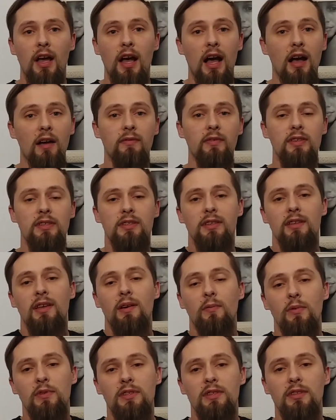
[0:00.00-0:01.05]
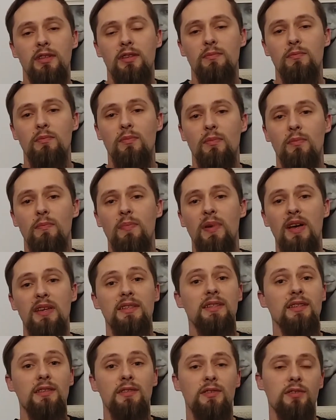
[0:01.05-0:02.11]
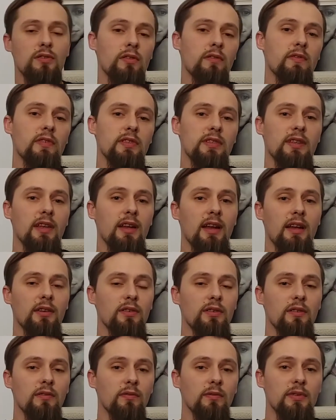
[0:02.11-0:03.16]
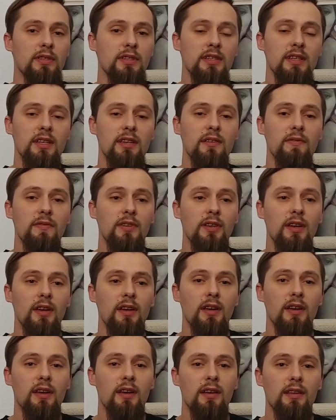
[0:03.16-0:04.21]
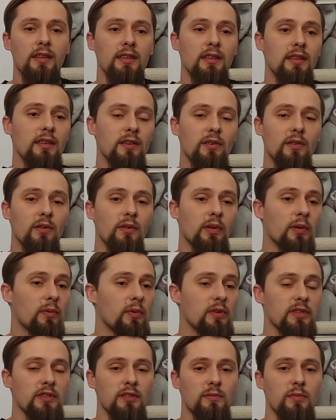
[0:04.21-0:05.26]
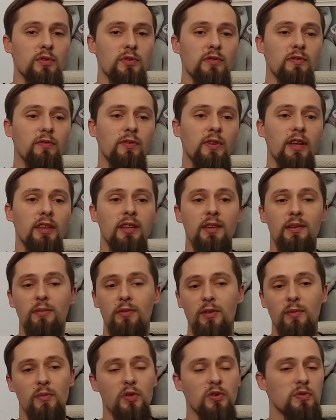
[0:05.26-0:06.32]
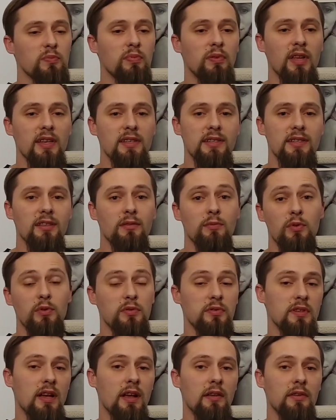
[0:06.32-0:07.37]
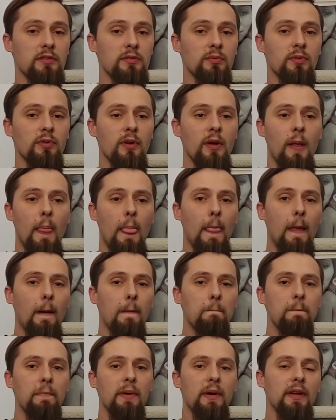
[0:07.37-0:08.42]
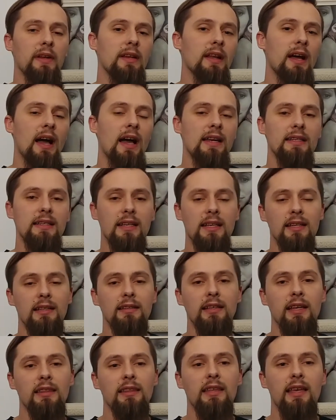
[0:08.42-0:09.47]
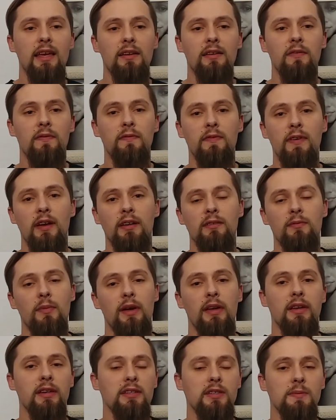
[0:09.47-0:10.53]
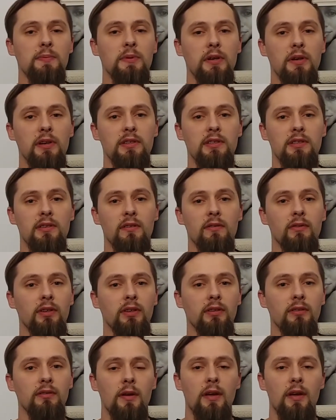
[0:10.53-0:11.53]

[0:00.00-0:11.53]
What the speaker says: Obviously, that wasn't the best service that I could have received. It wasn't the most friendly, the most pleasant, the most knowledgeable, but I didn't let that affect my experience of it.